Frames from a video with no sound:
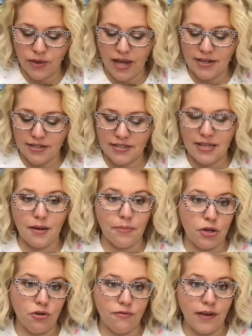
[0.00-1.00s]
we had to set up a
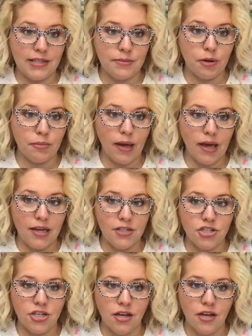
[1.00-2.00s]
new Facebook
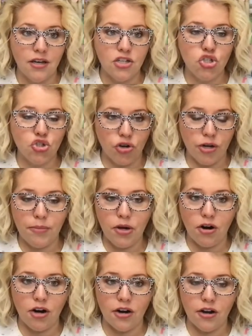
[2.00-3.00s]
page
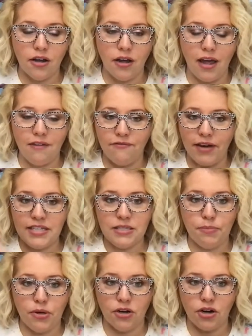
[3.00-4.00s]
StreamYard and
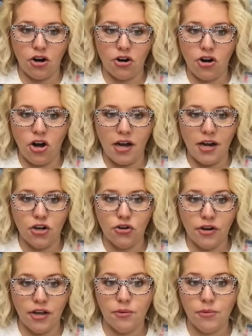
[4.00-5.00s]
Facebook are not
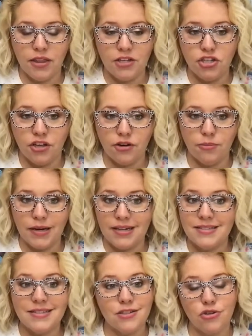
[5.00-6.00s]
agreeing with each other
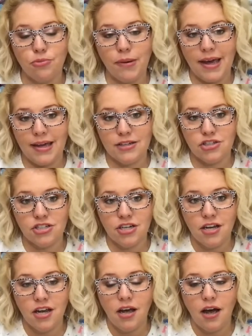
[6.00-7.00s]
because it's a new page.
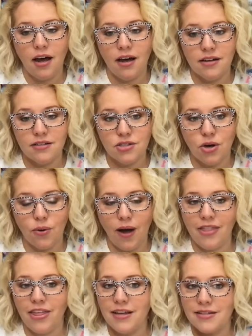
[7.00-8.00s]
Uh, so
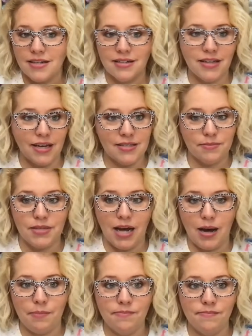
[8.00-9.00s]
I think it's going to take some
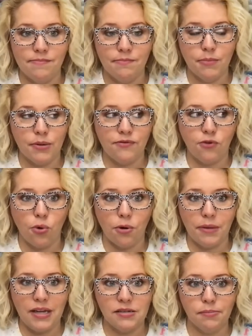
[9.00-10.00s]
time before
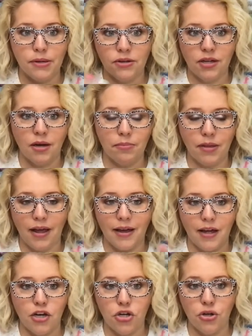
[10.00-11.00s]
me to build up like
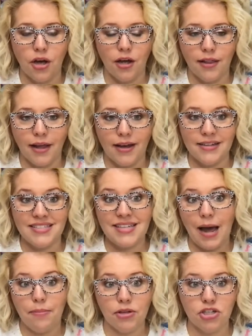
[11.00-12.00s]
a new, uh, like
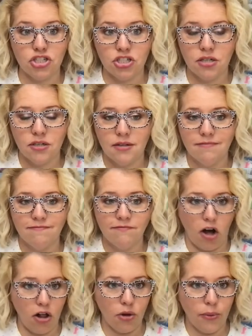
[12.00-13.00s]
established
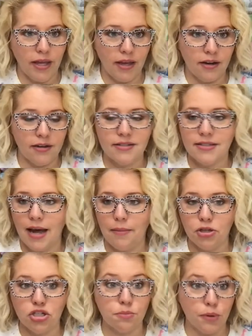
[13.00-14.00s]
following and
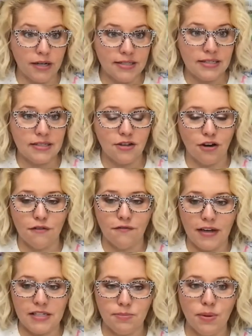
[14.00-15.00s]
established presence on
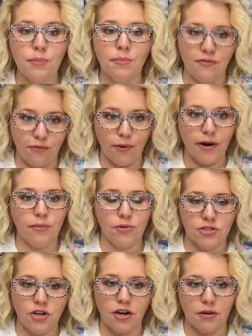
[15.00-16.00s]
Facebook before it will
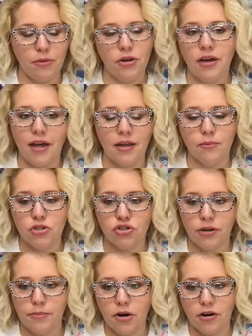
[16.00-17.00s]
start communicating with
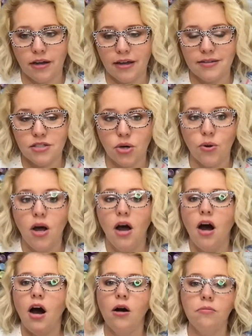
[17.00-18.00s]
StreamYard again. So
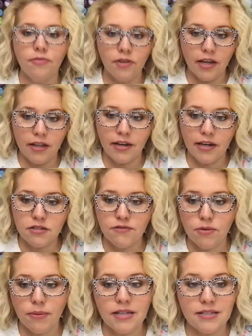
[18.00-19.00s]
hopefully in the next
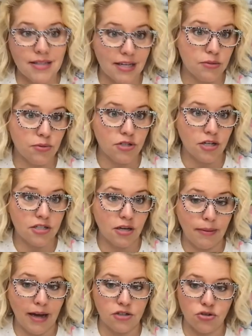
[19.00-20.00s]
few months, things will start to get
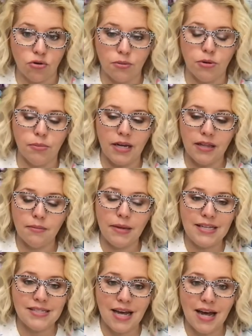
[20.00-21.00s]
back to normal. But in the
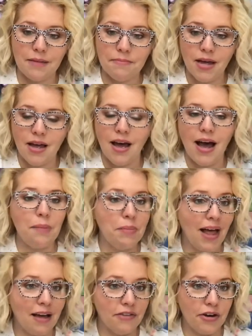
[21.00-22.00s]
meantime, I'm
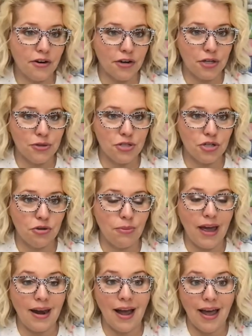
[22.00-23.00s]
live here on YouTube
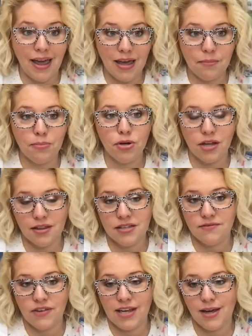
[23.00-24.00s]
and I am putting
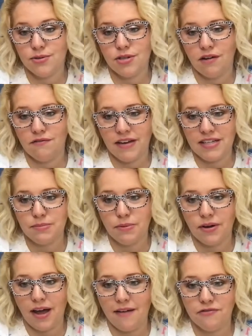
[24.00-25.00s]
these videos on
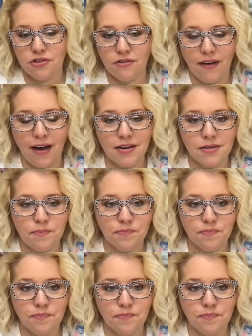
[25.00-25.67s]
Facebook after the fact.